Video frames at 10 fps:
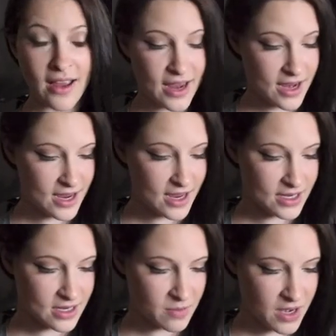
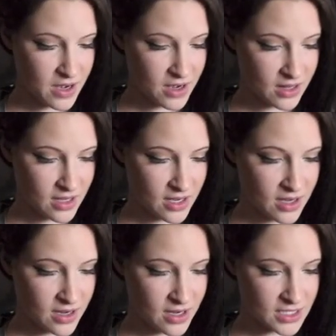and
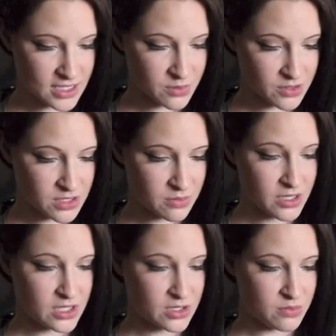apparently it's supposed to
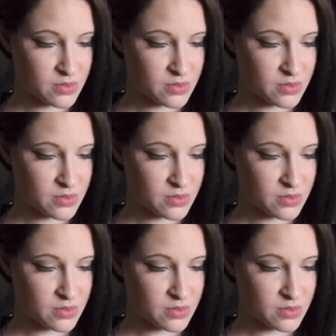be